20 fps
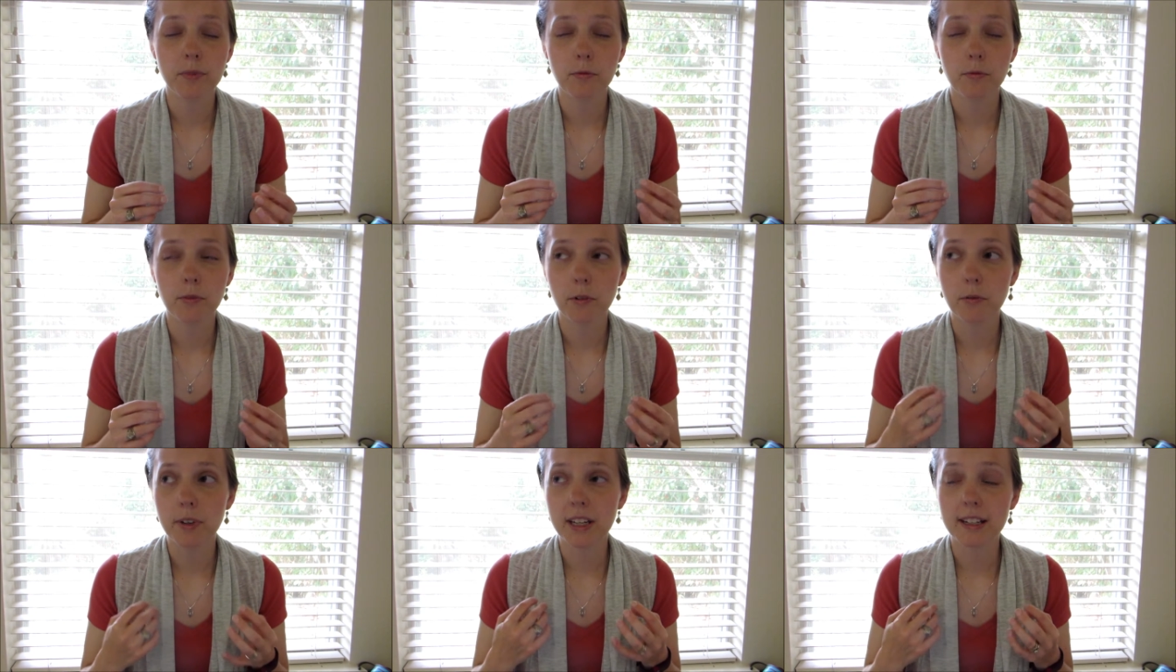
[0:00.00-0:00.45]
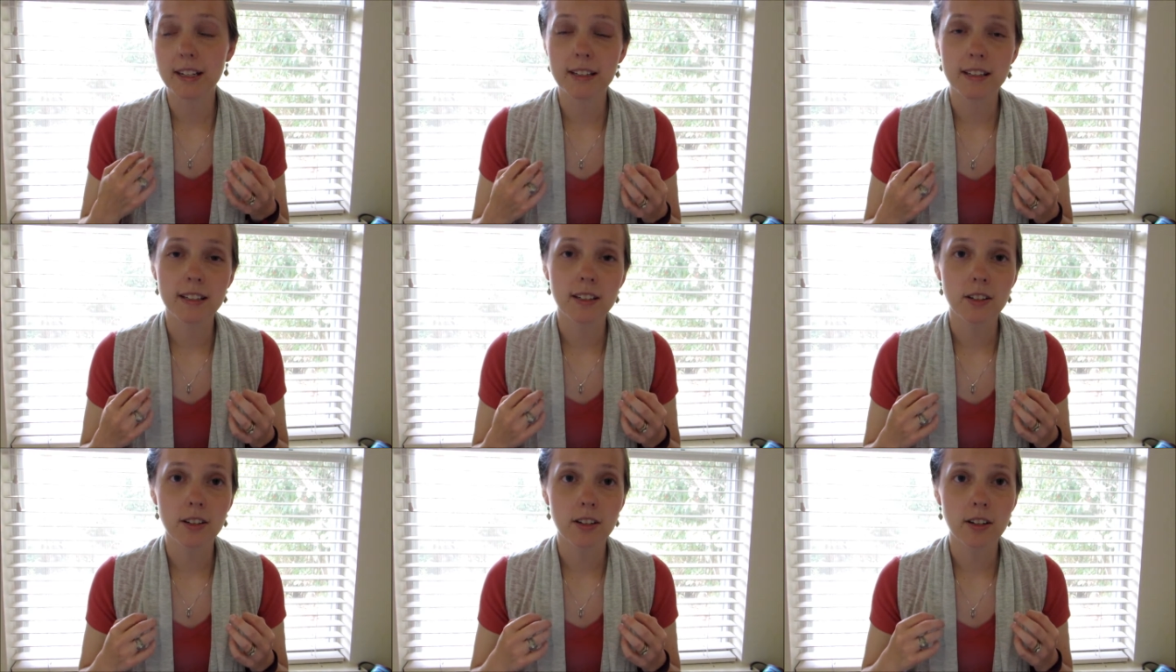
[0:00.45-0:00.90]
what we
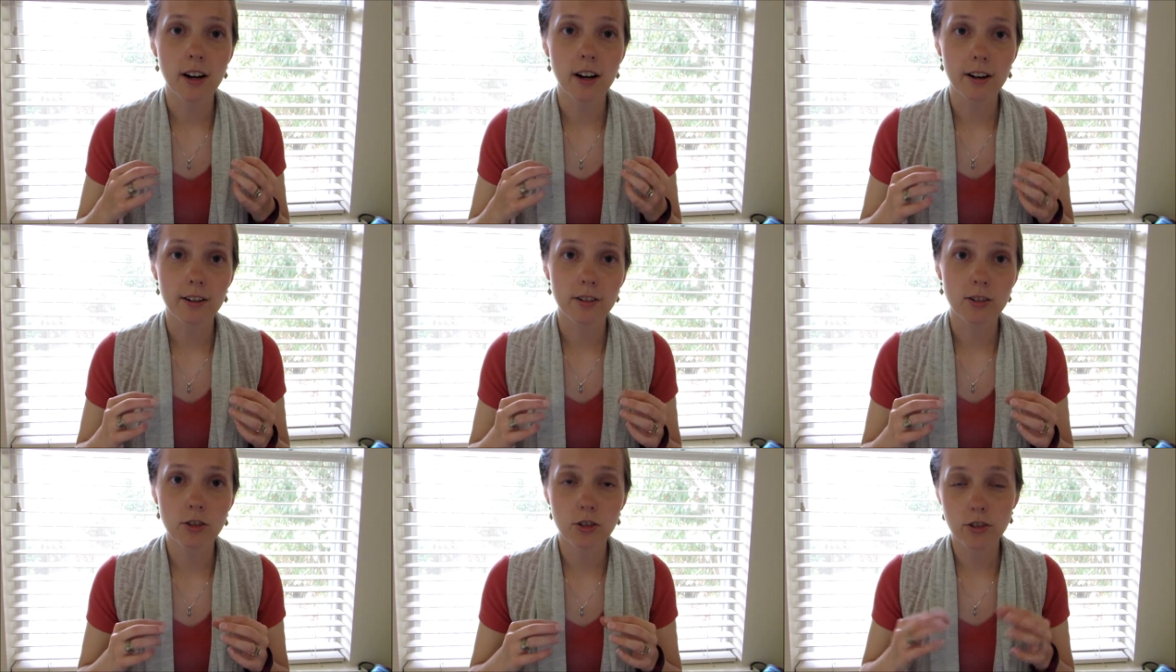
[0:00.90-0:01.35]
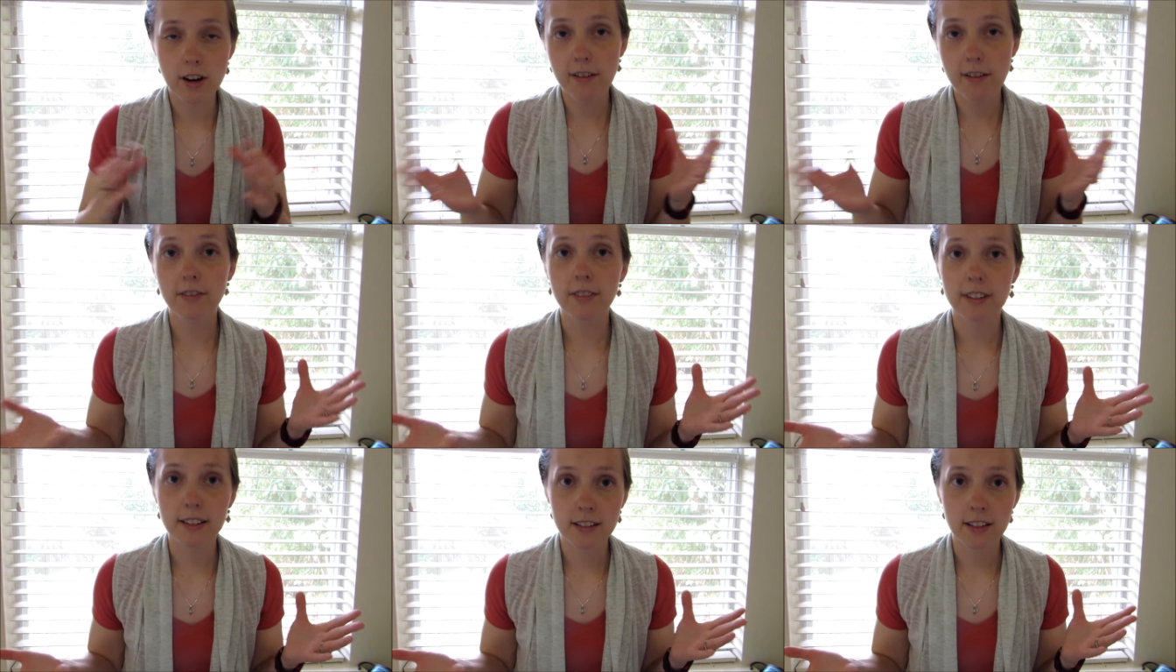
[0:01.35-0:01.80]
consider our
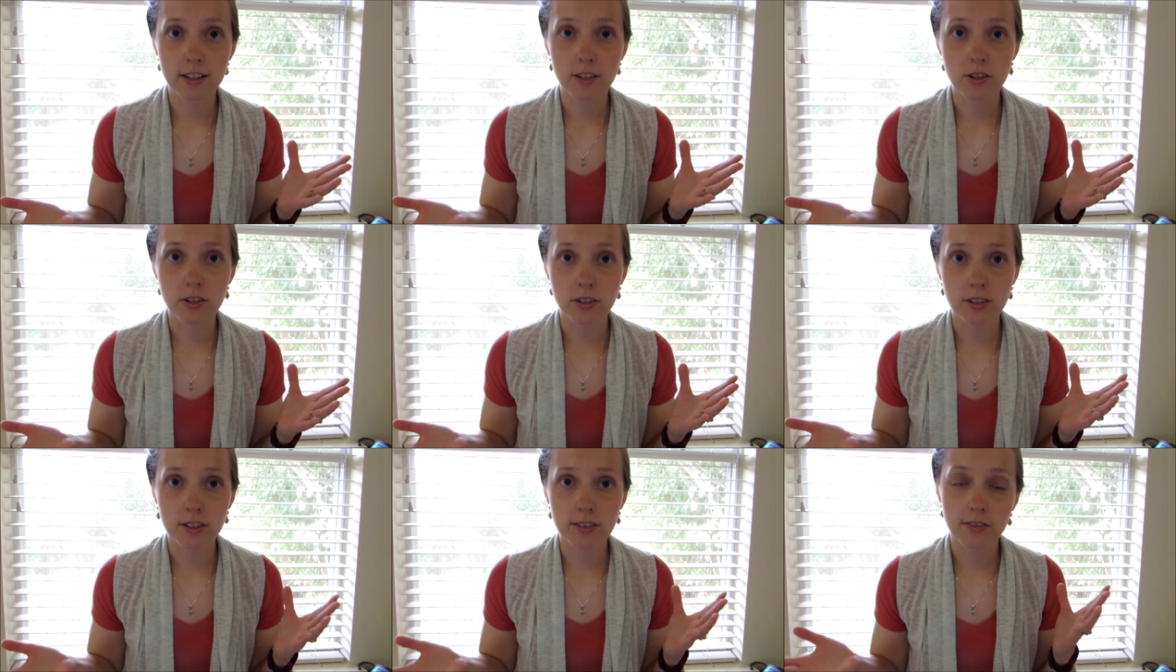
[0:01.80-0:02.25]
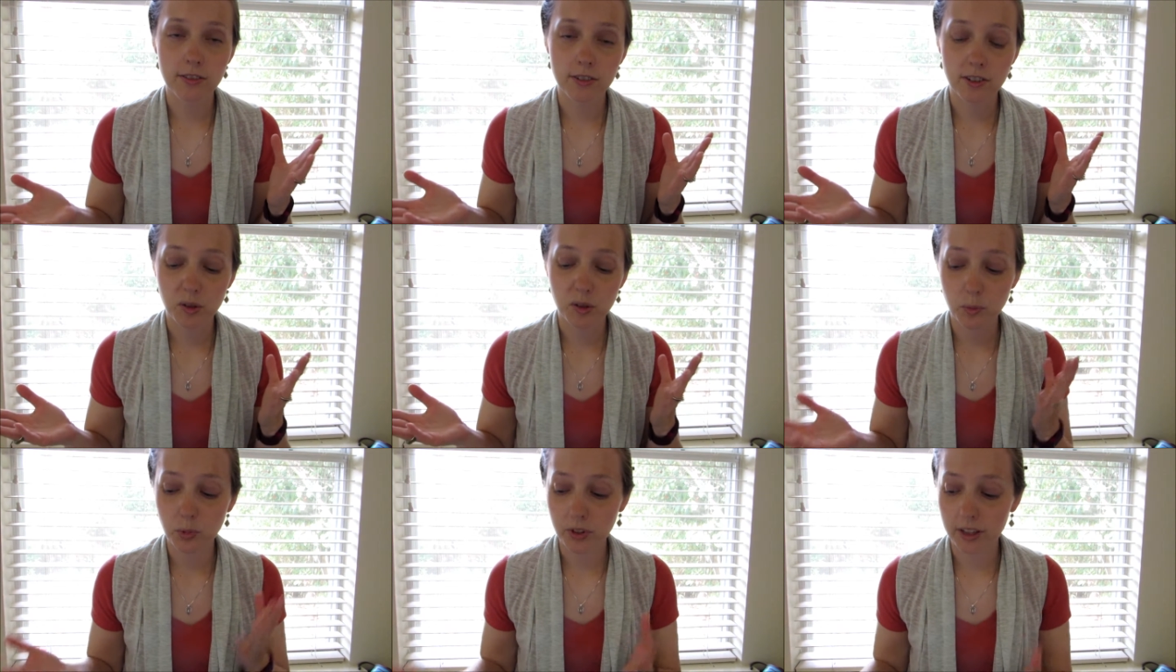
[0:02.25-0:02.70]
travel essentials
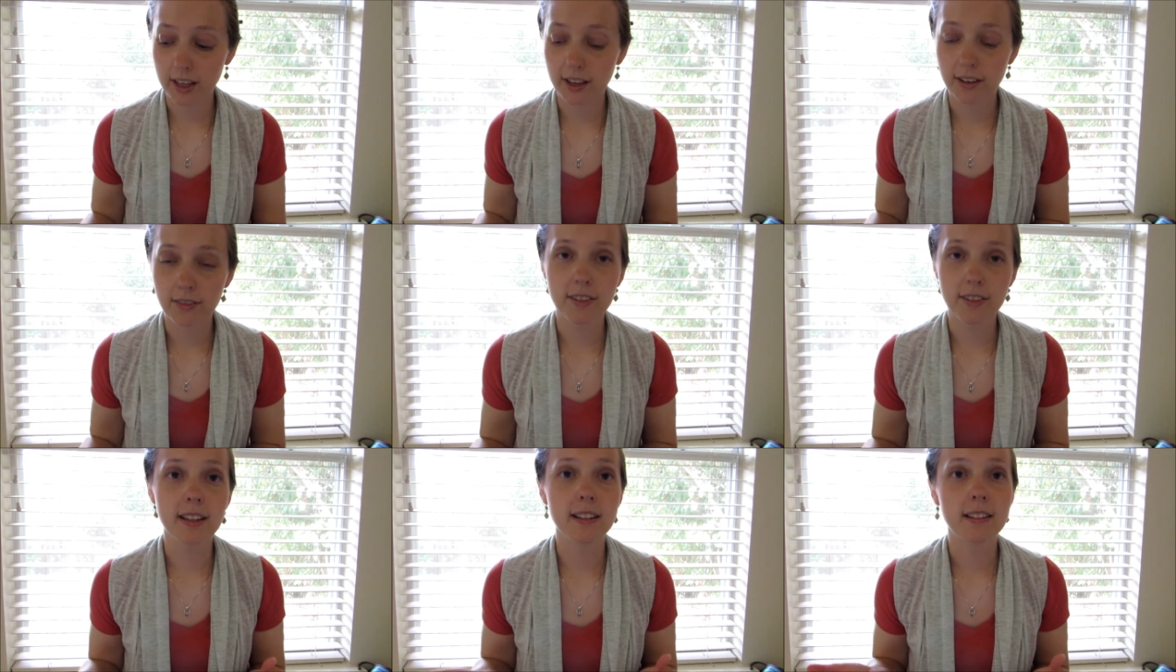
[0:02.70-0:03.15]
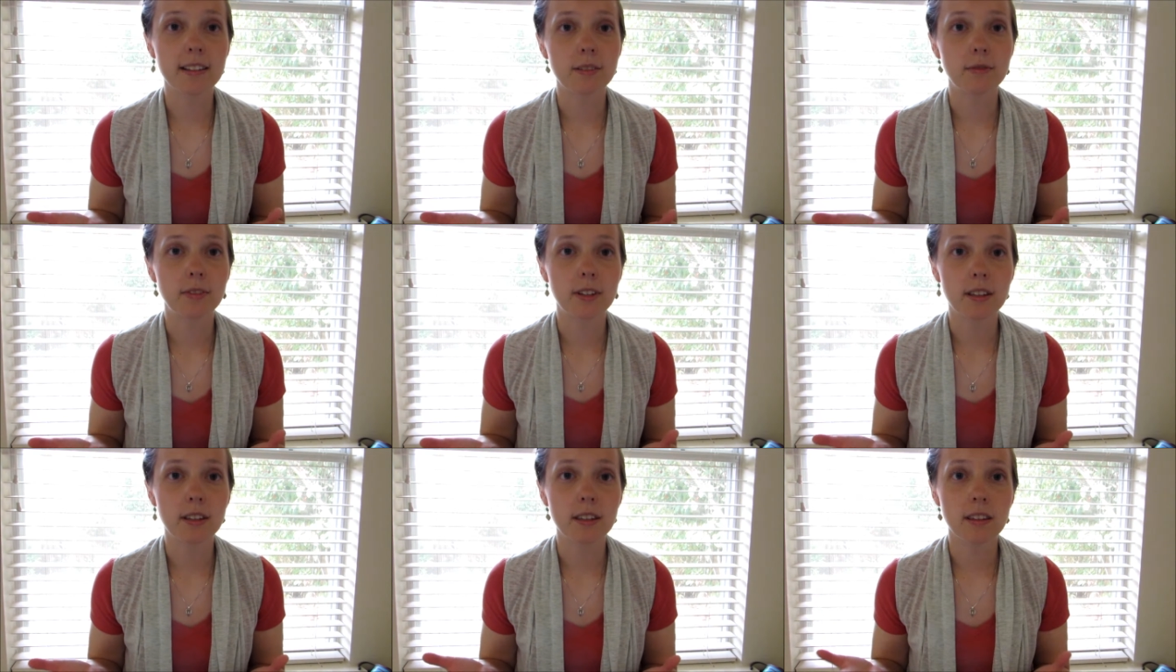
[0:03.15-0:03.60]
for bringing Vixen
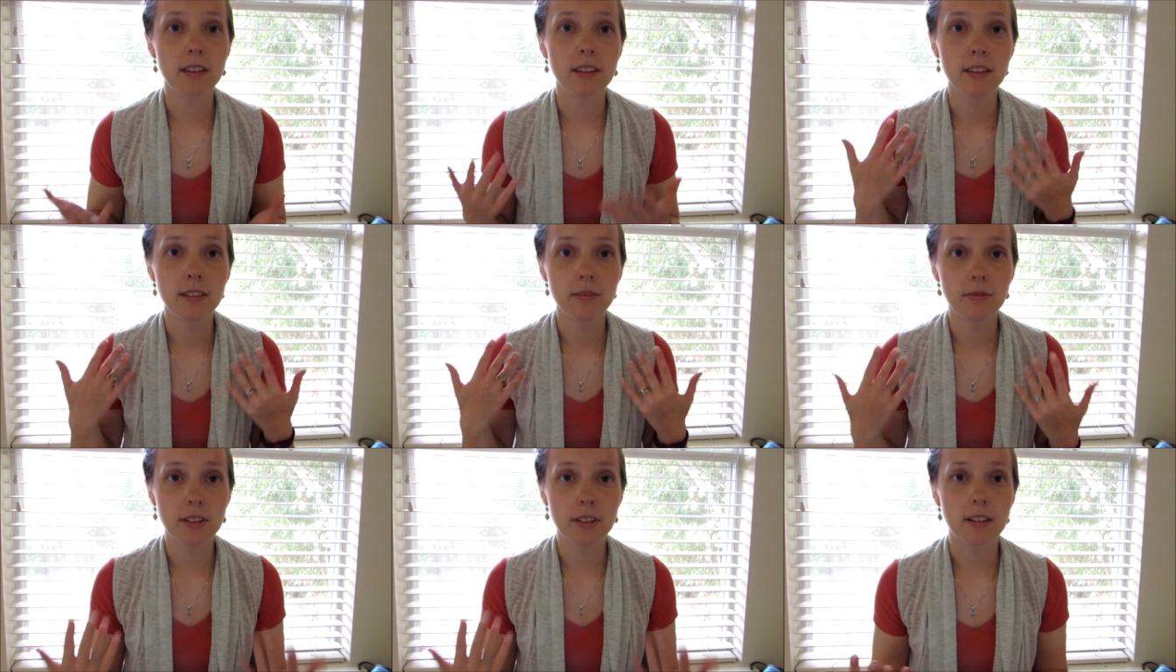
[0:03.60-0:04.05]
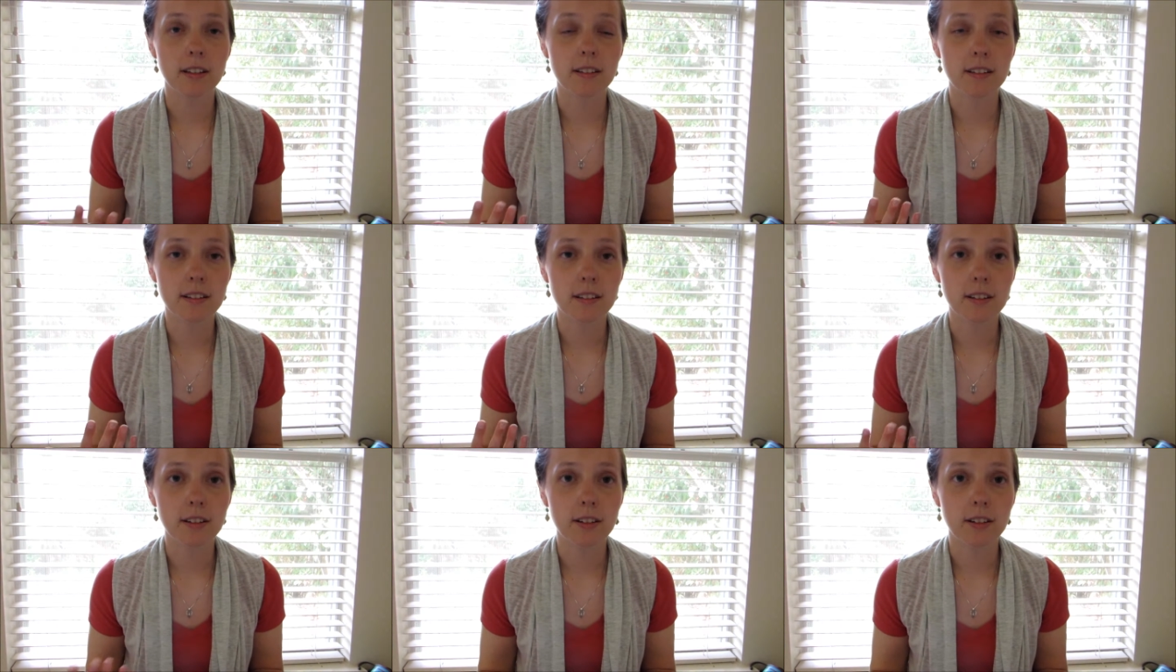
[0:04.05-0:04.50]
with
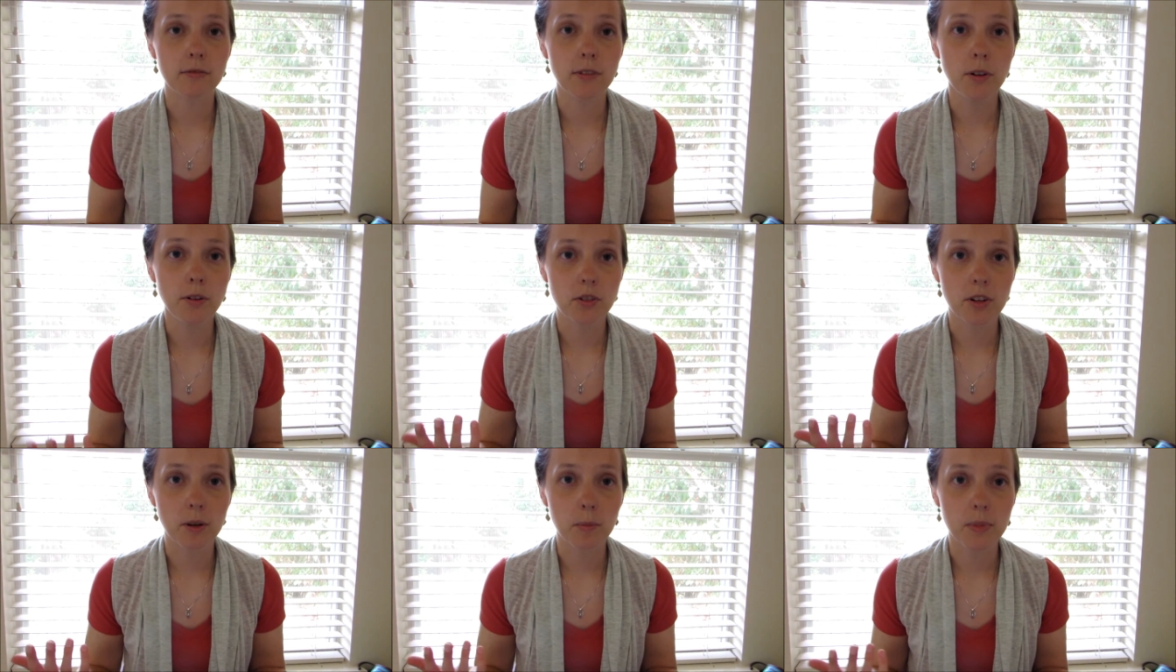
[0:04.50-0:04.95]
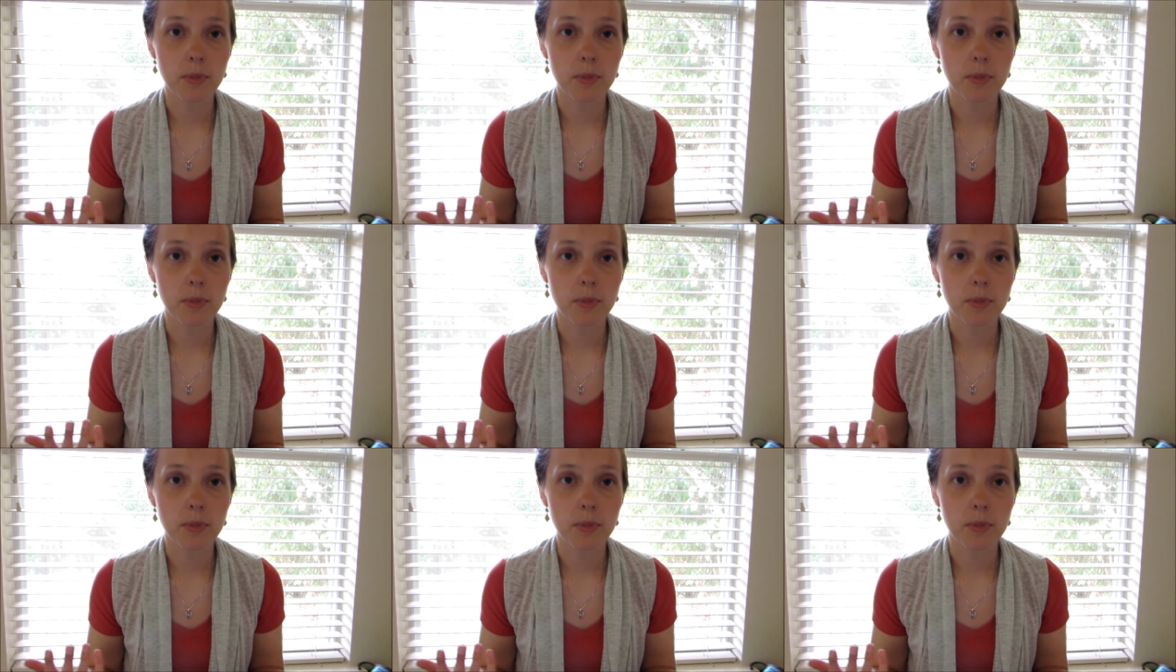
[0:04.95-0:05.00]
us on road trips.